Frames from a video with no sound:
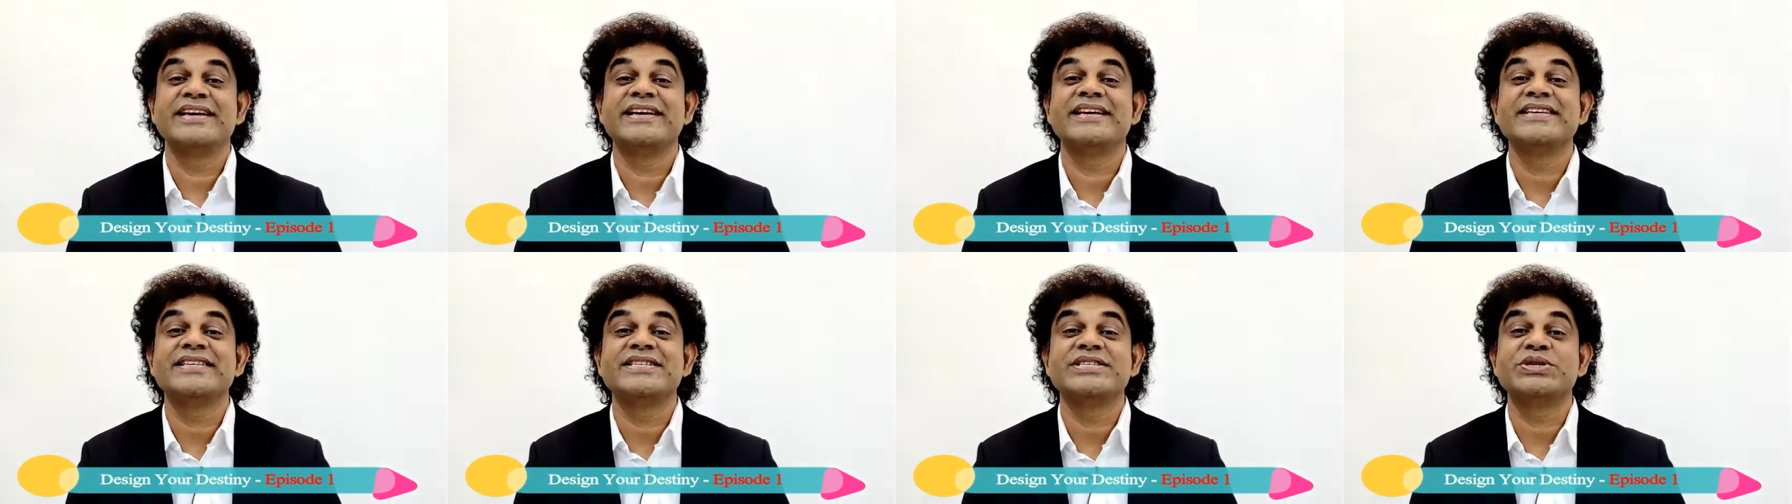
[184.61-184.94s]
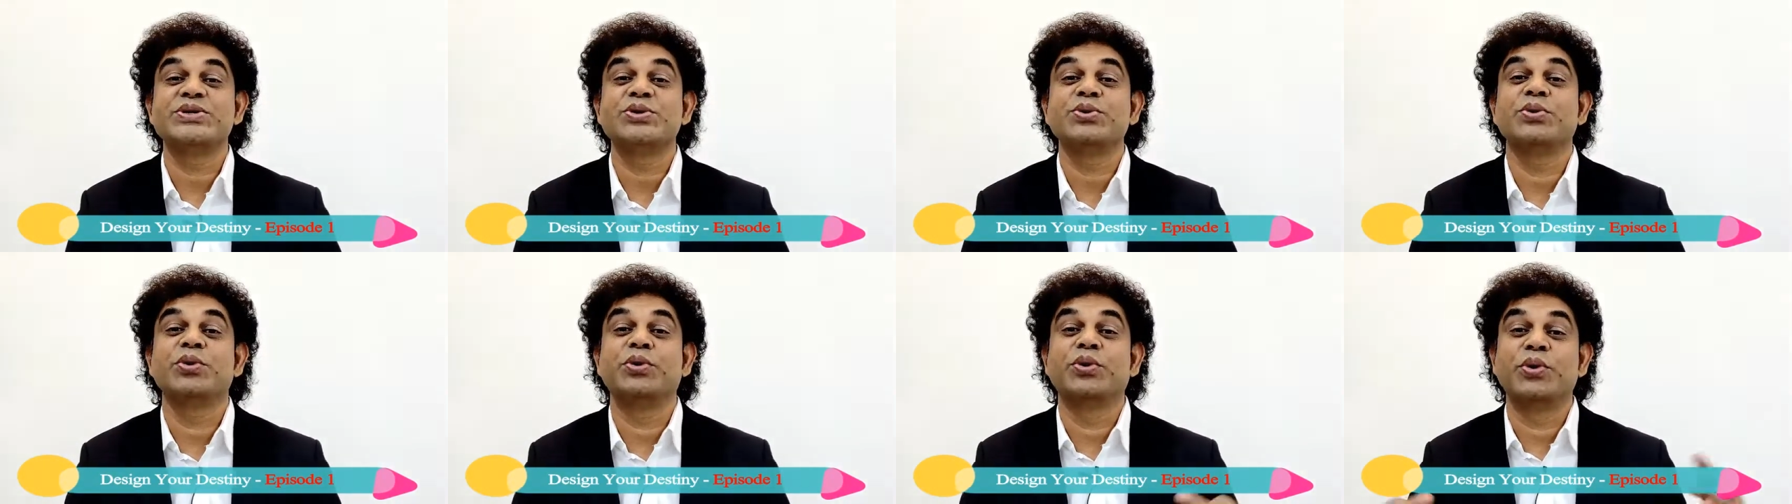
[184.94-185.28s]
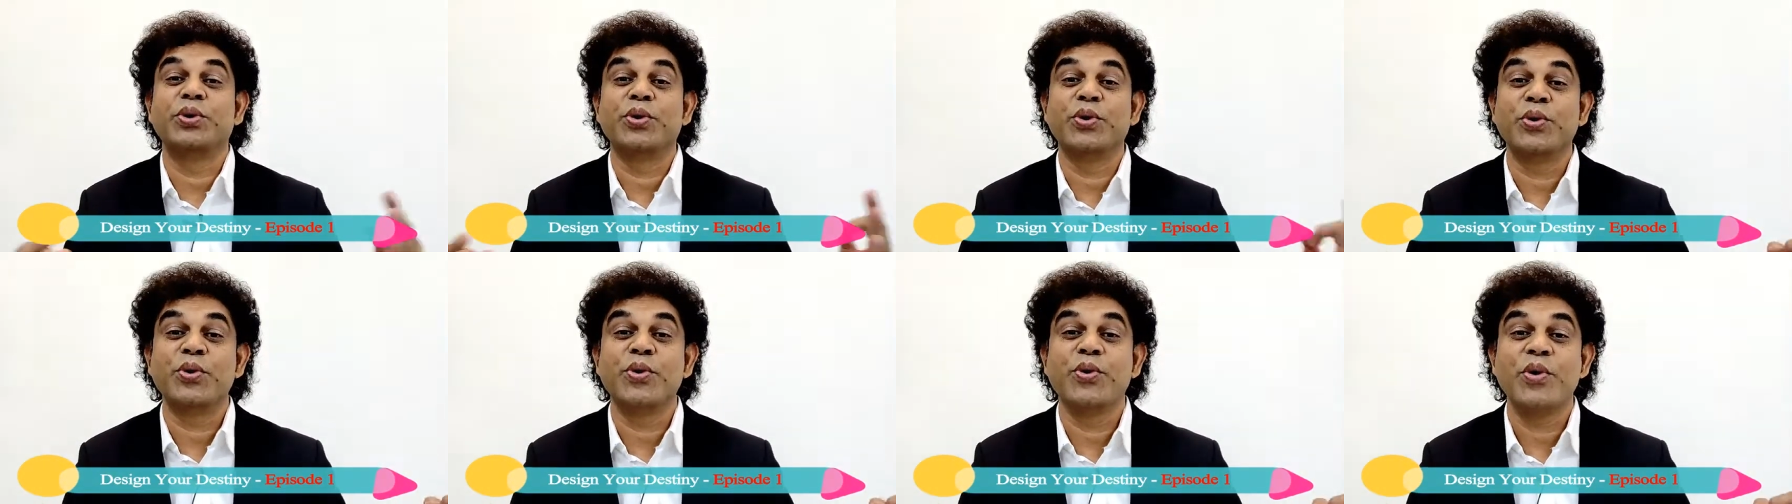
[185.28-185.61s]
is to
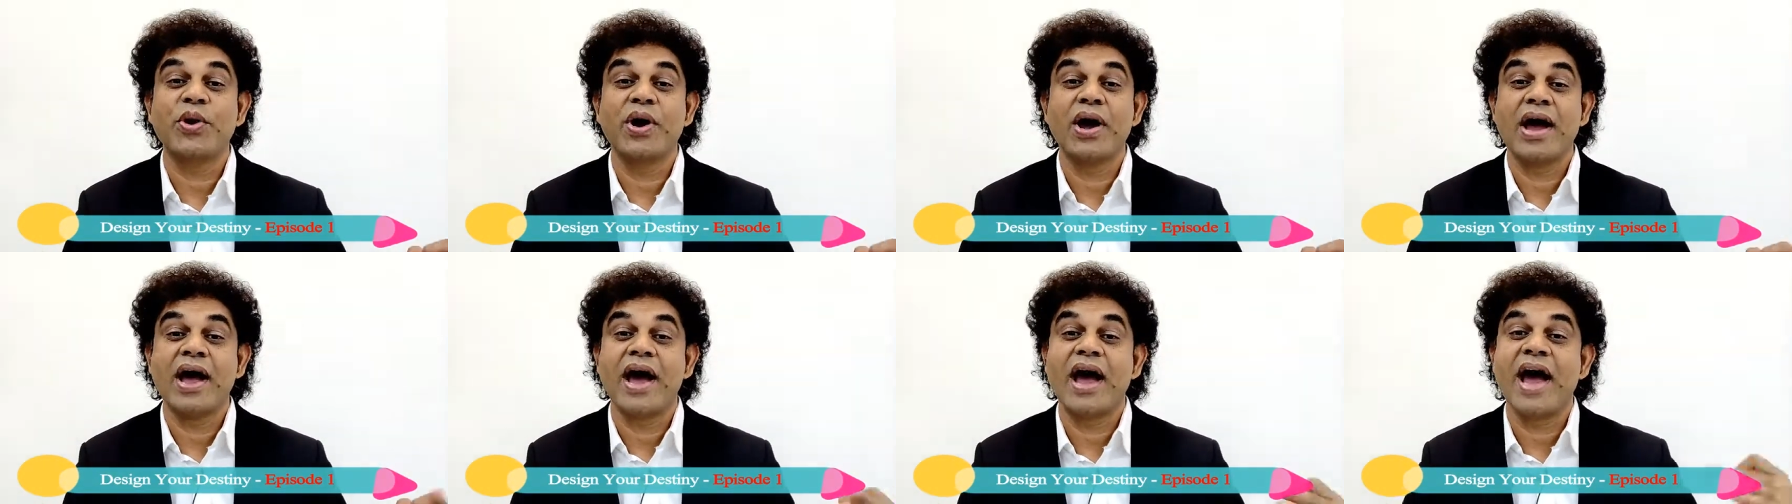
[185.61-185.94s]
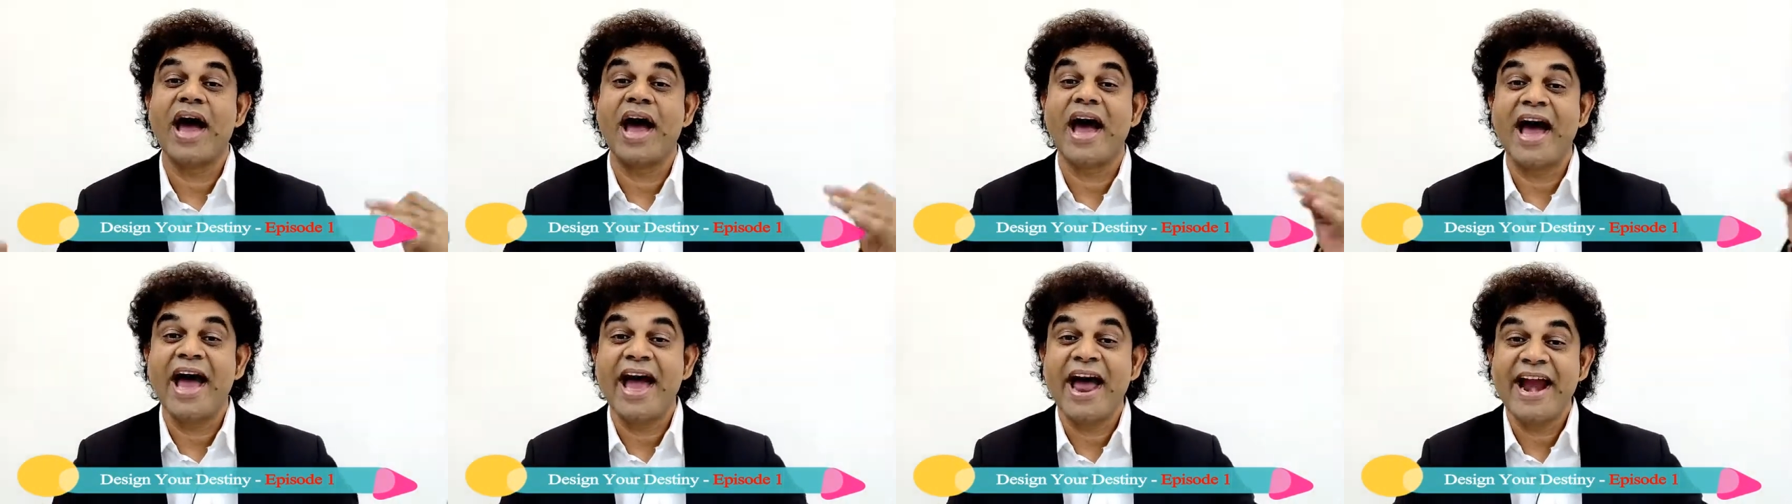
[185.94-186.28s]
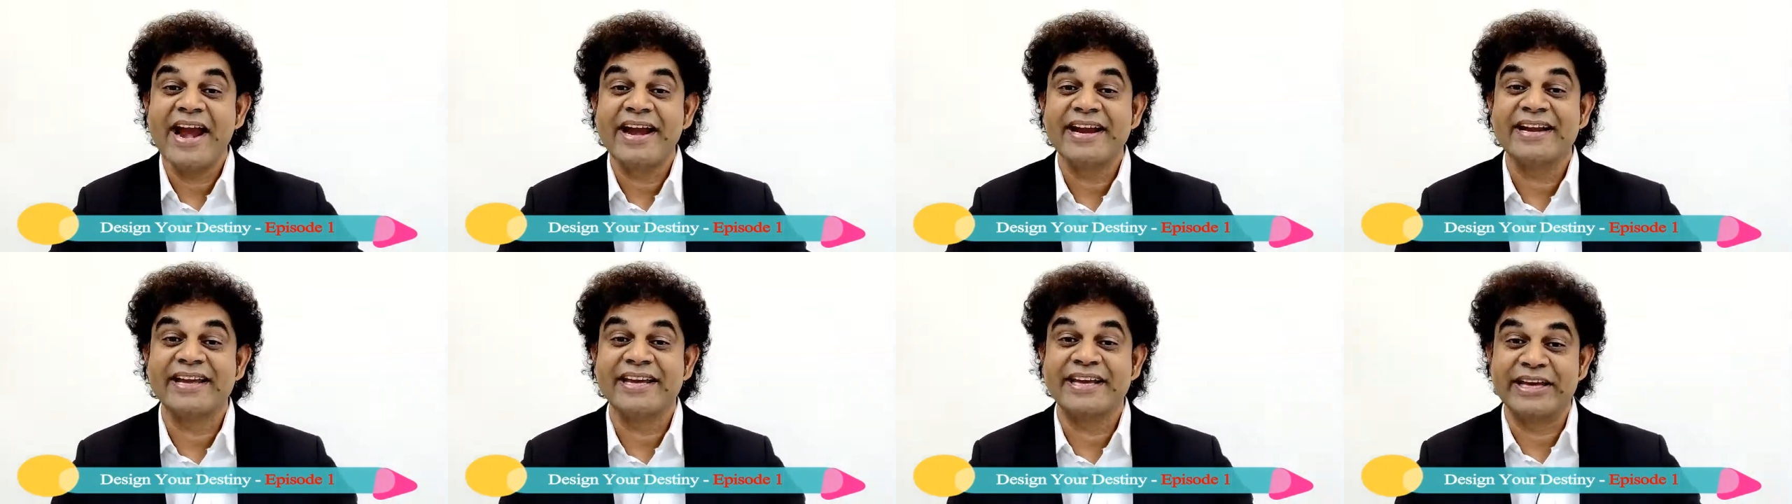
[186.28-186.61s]
grow
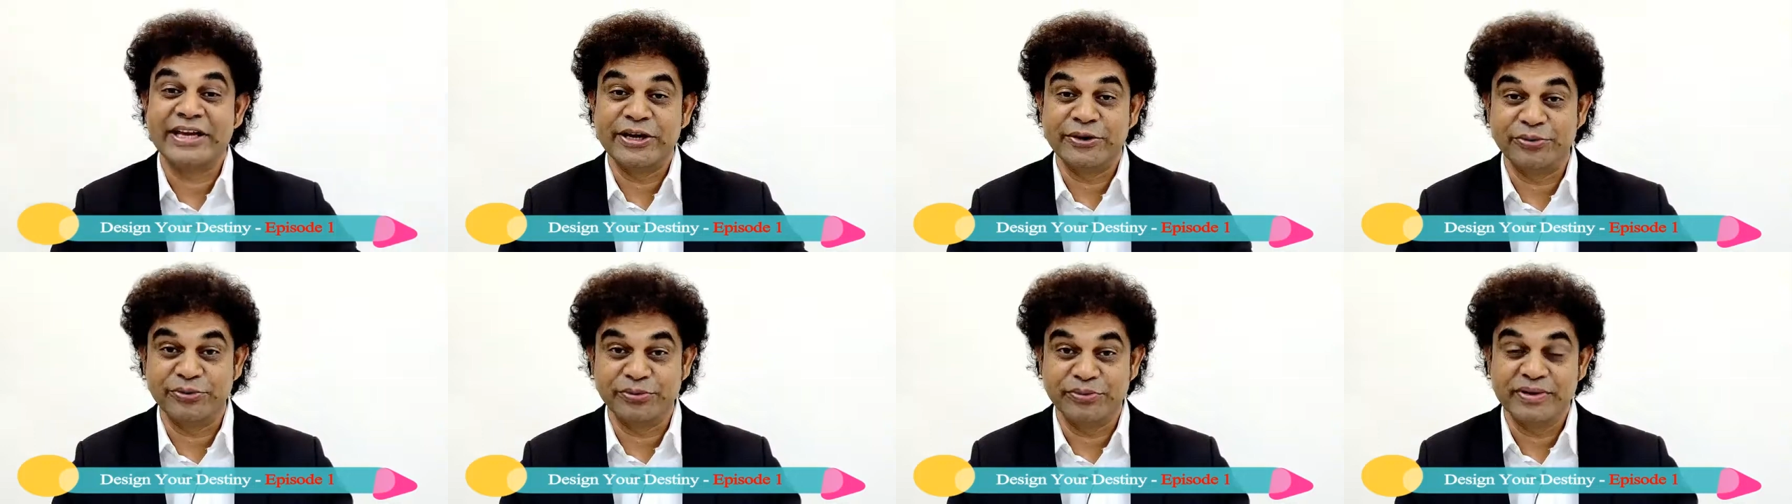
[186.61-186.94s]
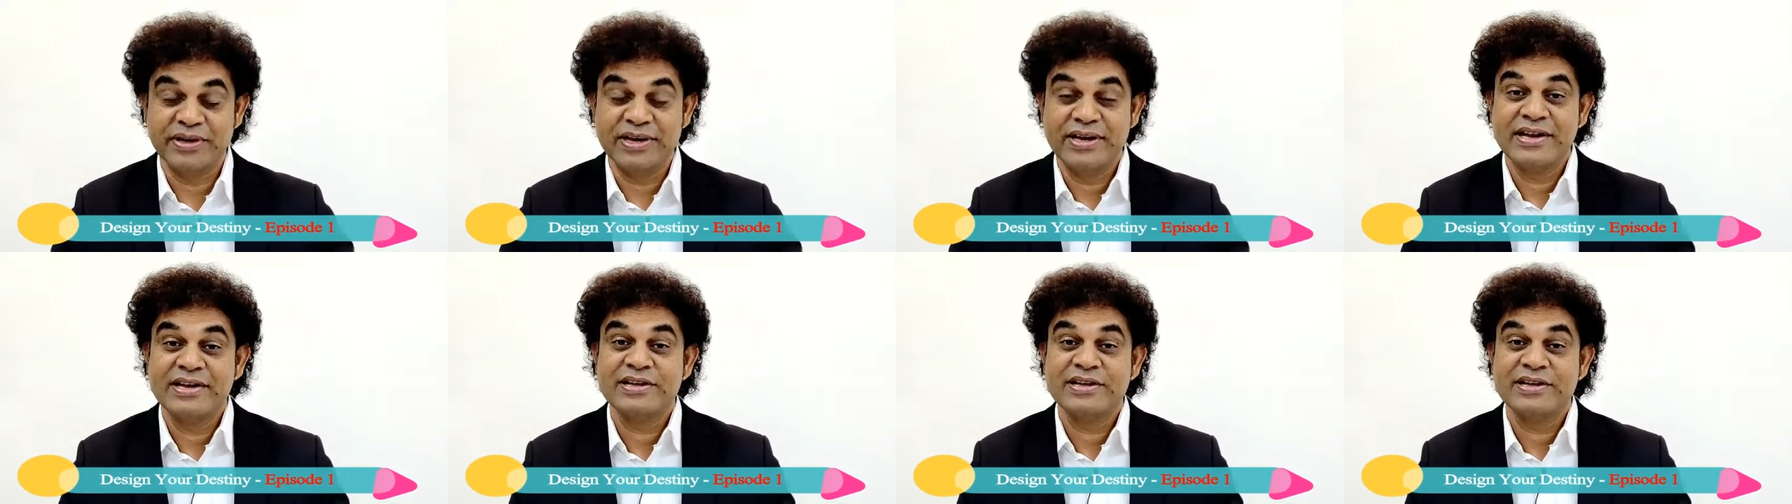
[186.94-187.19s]
and give.